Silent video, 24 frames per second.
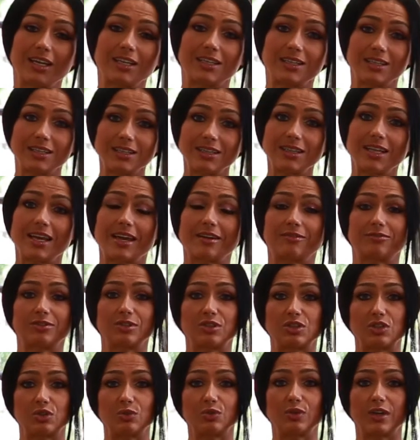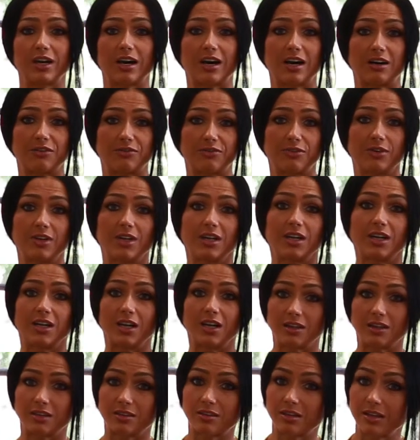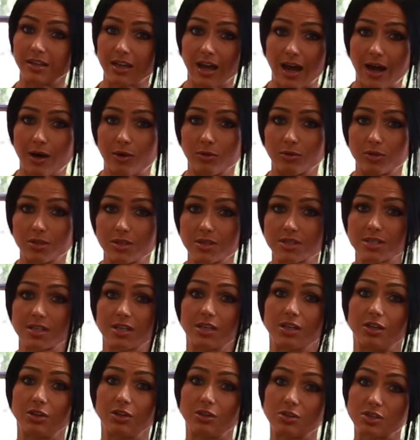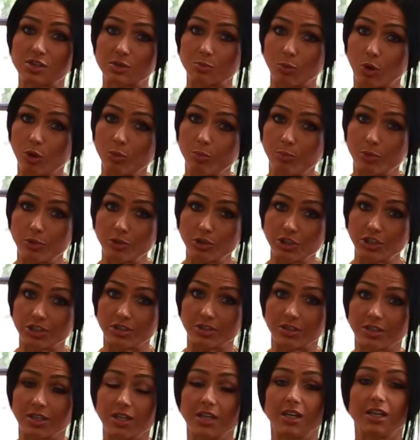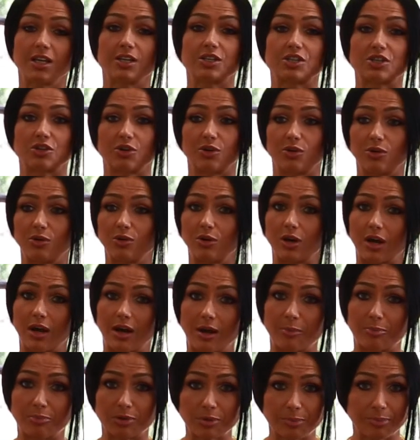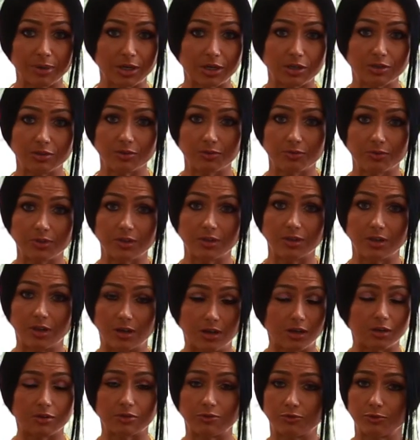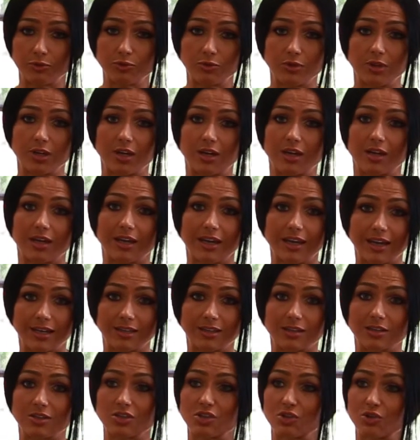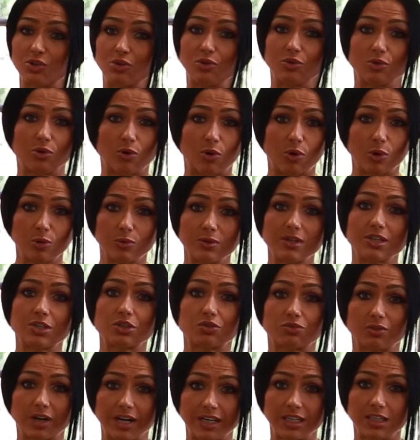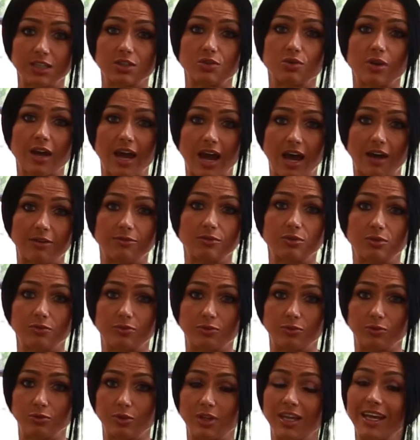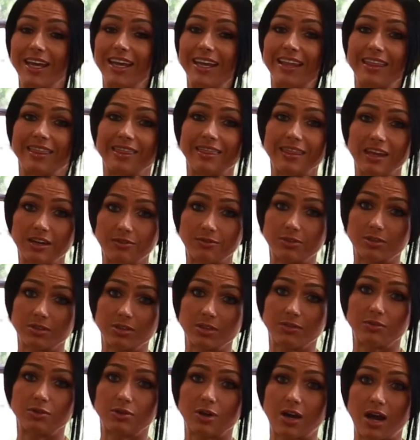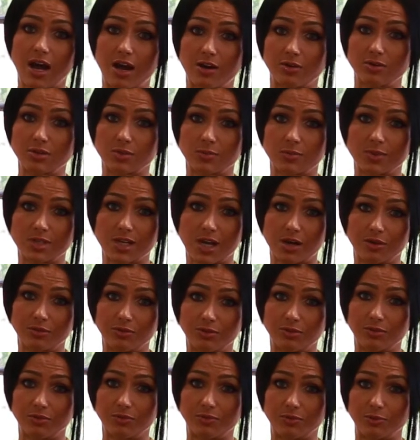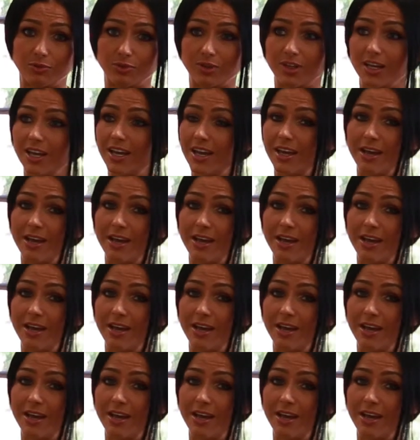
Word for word: Eat every two and a half, three hours, small portion. So uh, prepare your feed, uh, food uh, ahead. So you're always ready to have your food. Never leave your house without your food.